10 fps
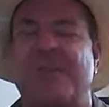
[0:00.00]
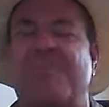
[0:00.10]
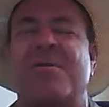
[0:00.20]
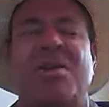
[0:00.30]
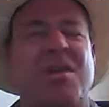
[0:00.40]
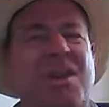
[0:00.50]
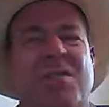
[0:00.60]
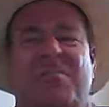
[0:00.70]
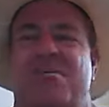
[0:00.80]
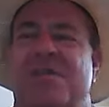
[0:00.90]
It was
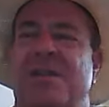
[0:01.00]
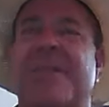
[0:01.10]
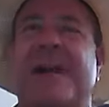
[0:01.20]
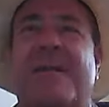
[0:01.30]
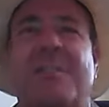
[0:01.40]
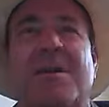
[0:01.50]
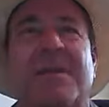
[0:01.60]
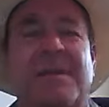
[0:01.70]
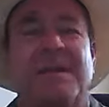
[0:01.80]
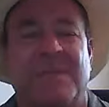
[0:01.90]
huge. It was like one
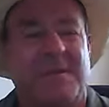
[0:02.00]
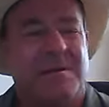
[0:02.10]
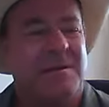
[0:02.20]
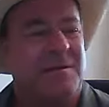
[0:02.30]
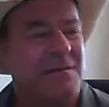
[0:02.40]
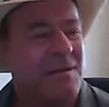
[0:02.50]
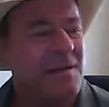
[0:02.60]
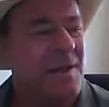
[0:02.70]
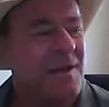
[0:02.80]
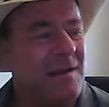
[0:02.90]
of them, looked
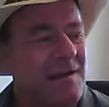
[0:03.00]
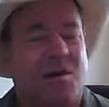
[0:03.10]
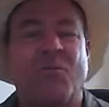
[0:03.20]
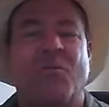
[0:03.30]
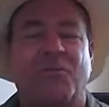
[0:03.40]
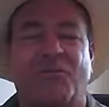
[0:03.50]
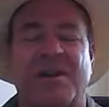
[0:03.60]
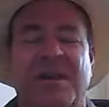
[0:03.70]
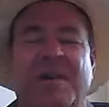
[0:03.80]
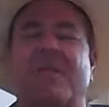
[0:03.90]
like an oak
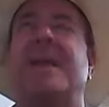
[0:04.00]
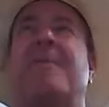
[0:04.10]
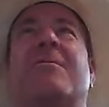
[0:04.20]
tree Only it.